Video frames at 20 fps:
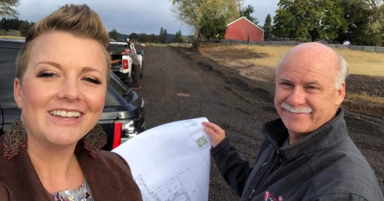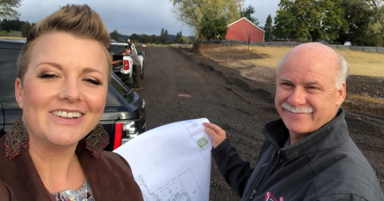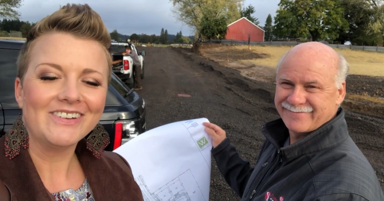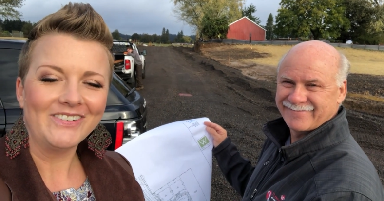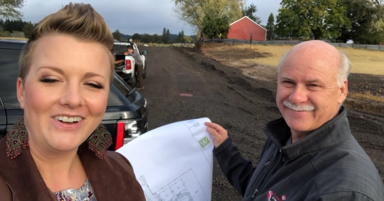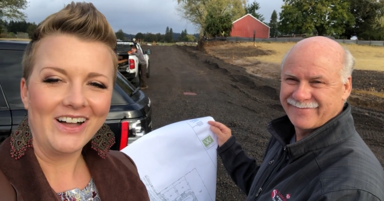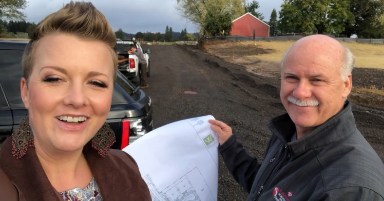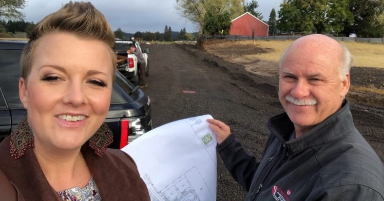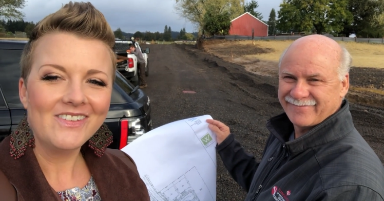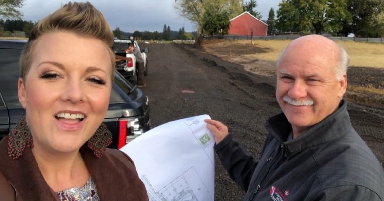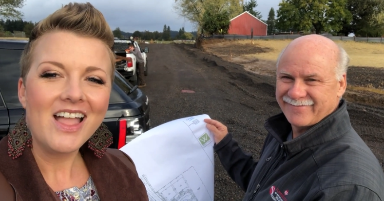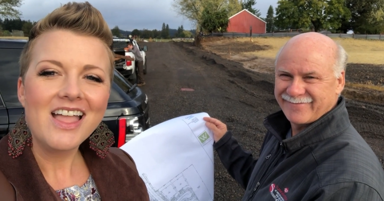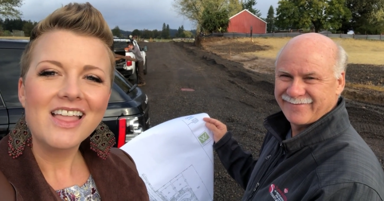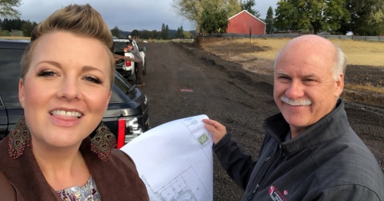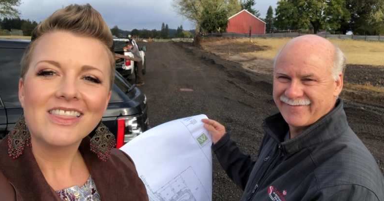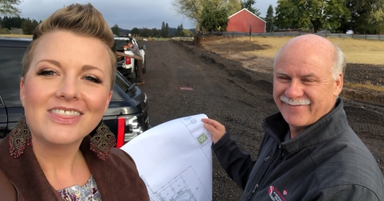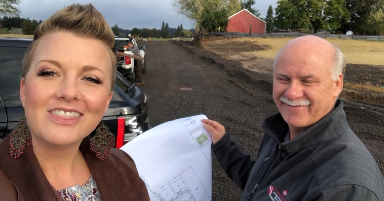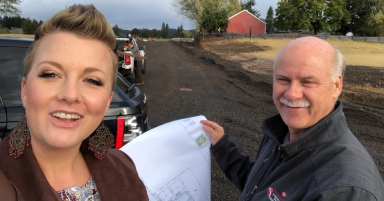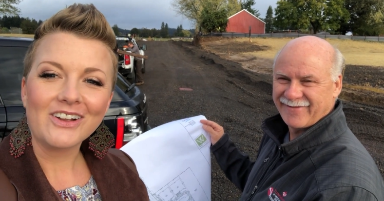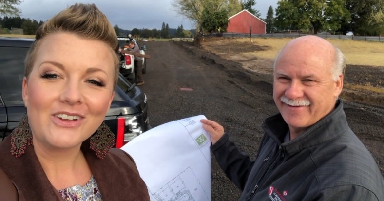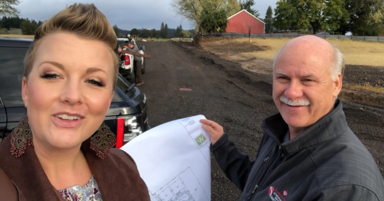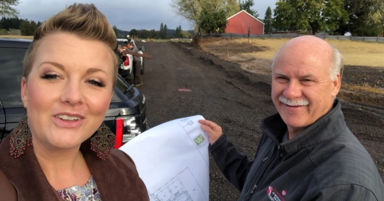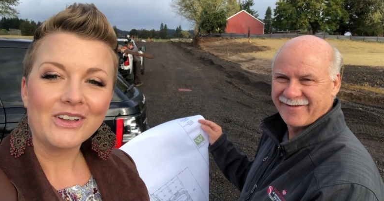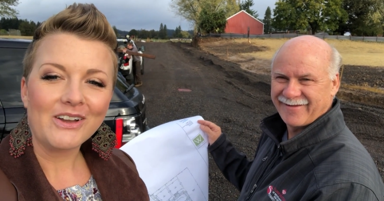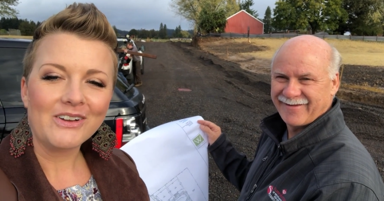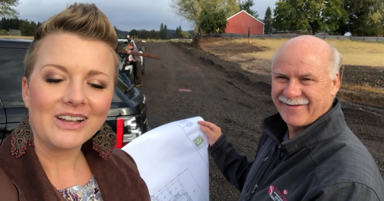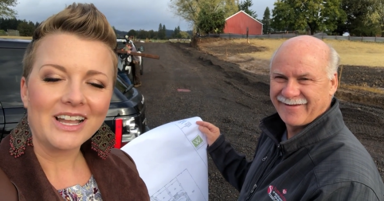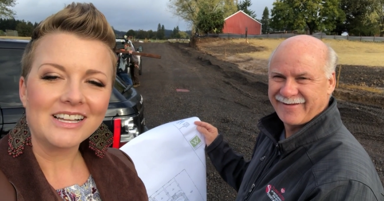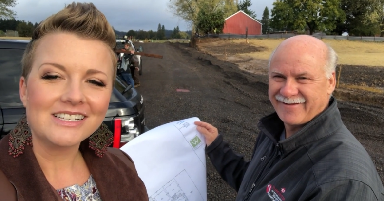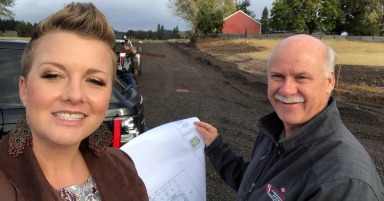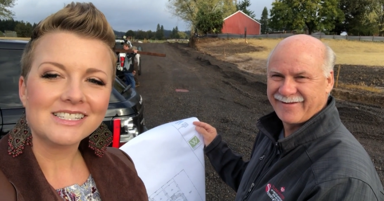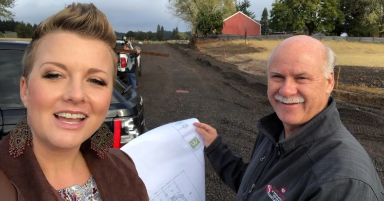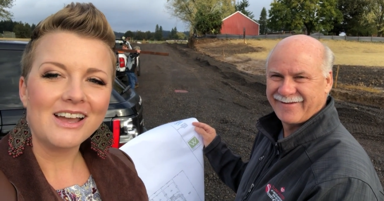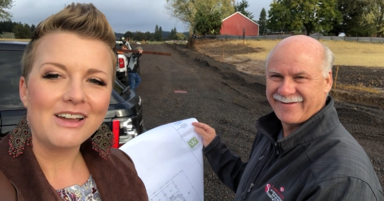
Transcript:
Speaker 1: it. Well, there you go, guys.